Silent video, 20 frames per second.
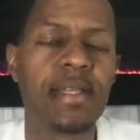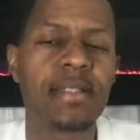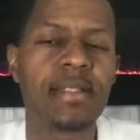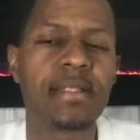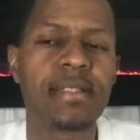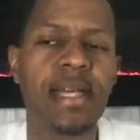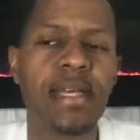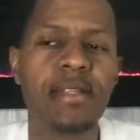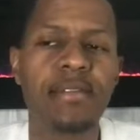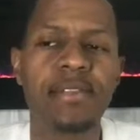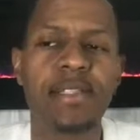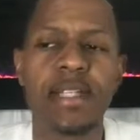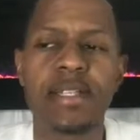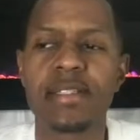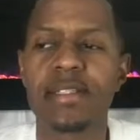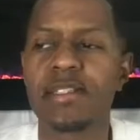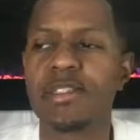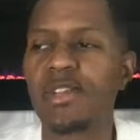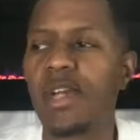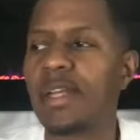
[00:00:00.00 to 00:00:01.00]
instead of
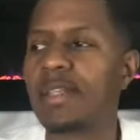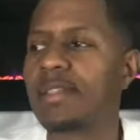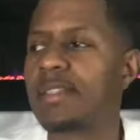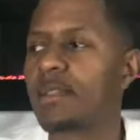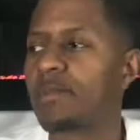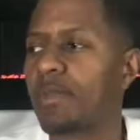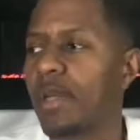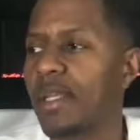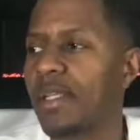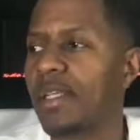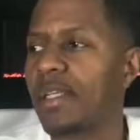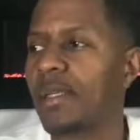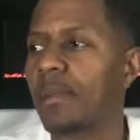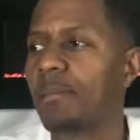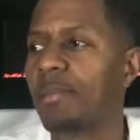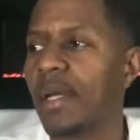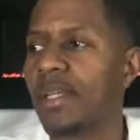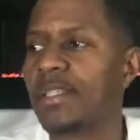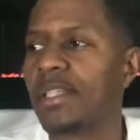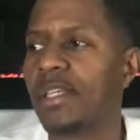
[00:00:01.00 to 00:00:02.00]
just straight spending the
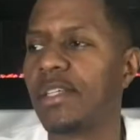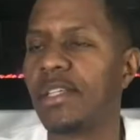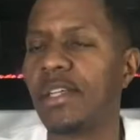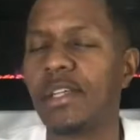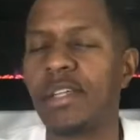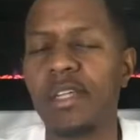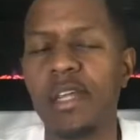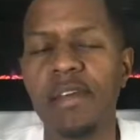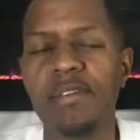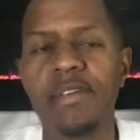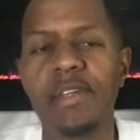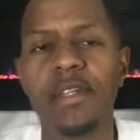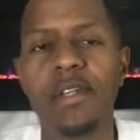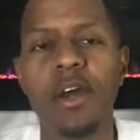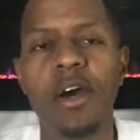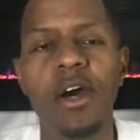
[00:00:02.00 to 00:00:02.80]
budget you're given,